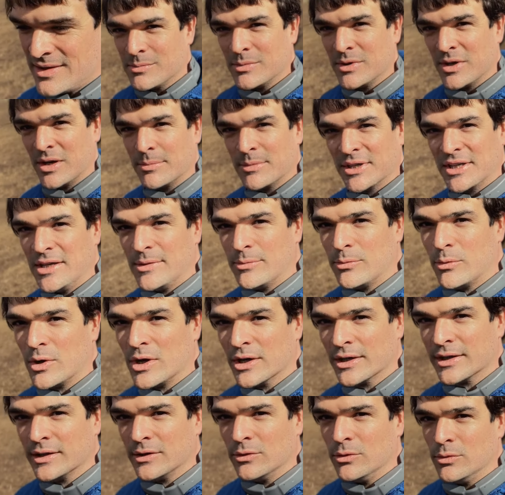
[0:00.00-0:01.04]
But I'm gonna keep
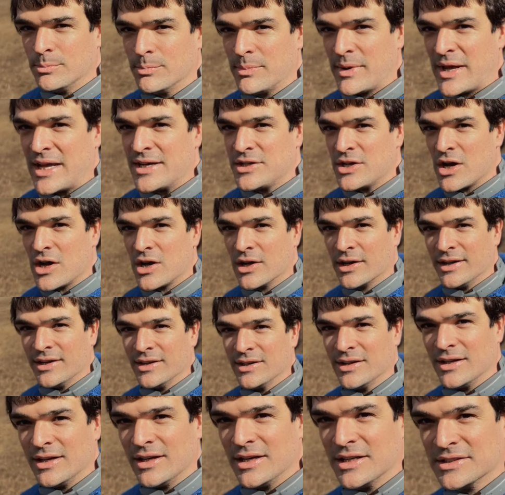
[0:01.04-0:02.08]
walking. Bad dog.
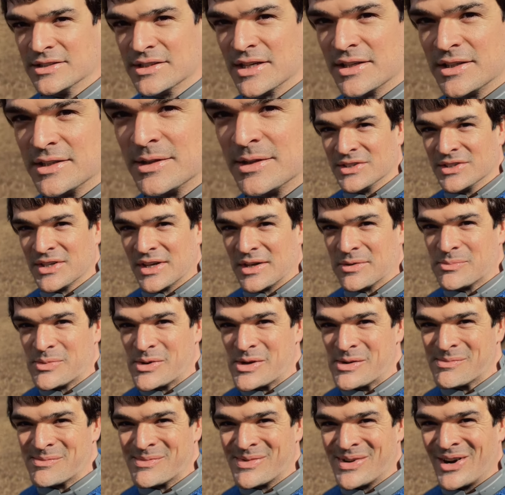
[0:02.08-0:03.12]
And it's got second
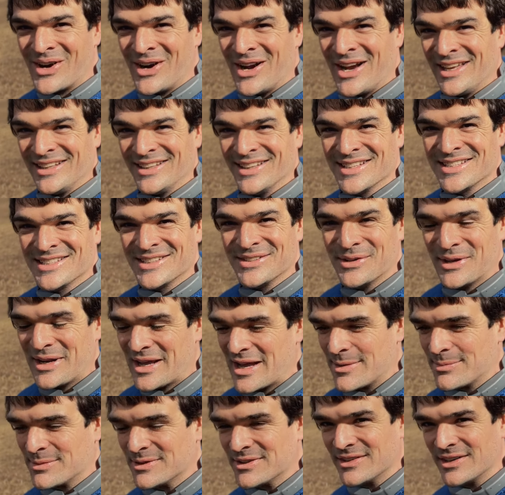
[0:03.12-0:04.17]
beep. All right, let's see what
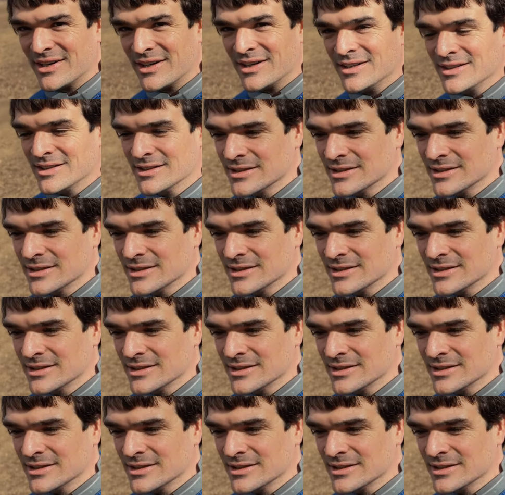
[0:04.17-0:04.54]
happens here.